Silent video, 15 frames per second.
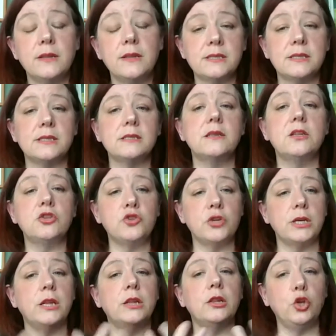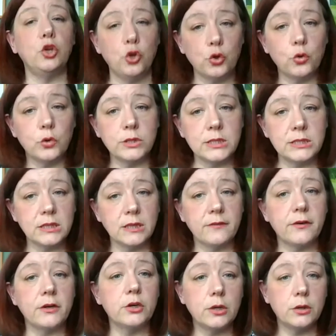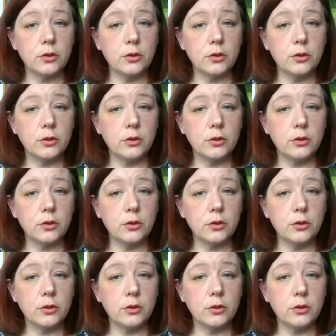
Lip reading: this is the training that you're going to deliver